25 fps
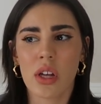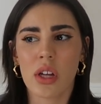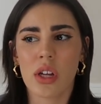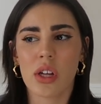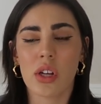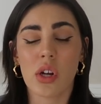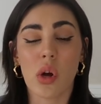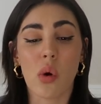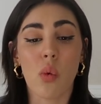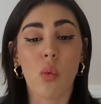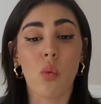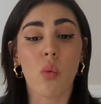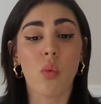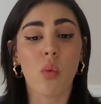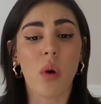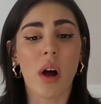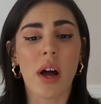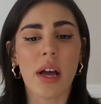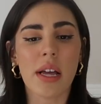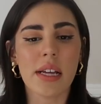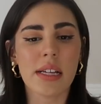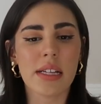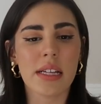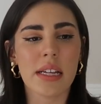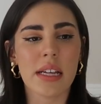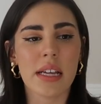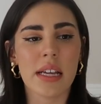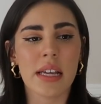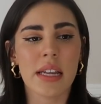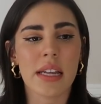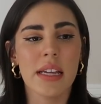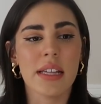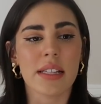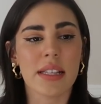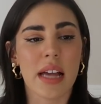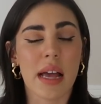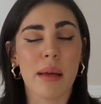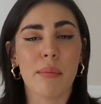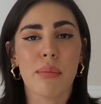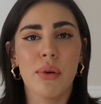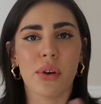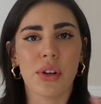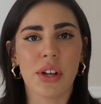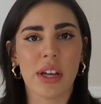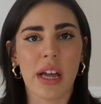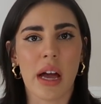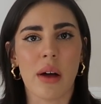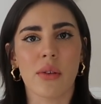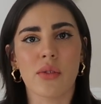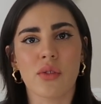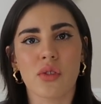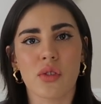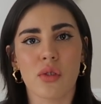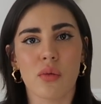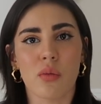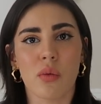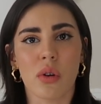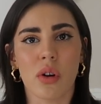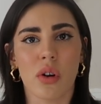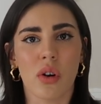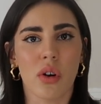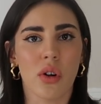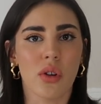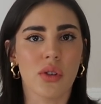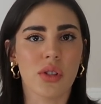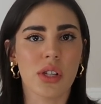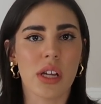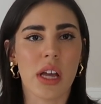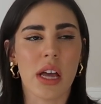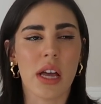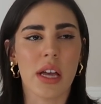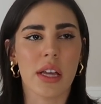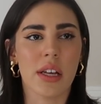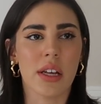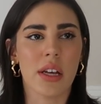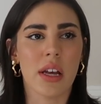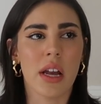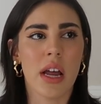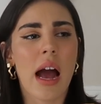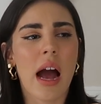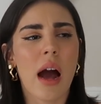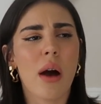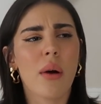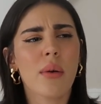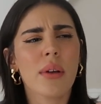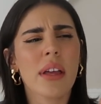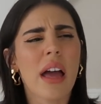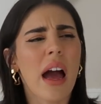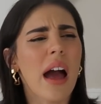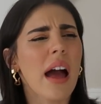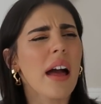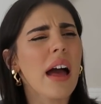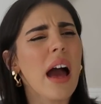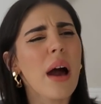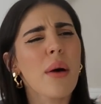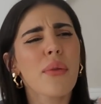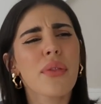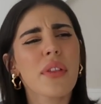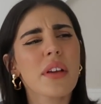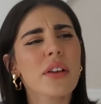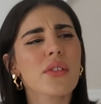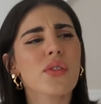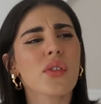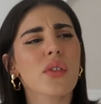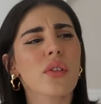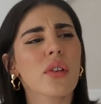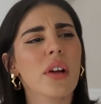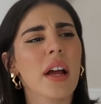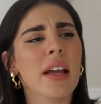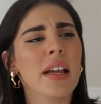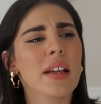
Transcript: you know, what it is I'm putting out into the world and how things are,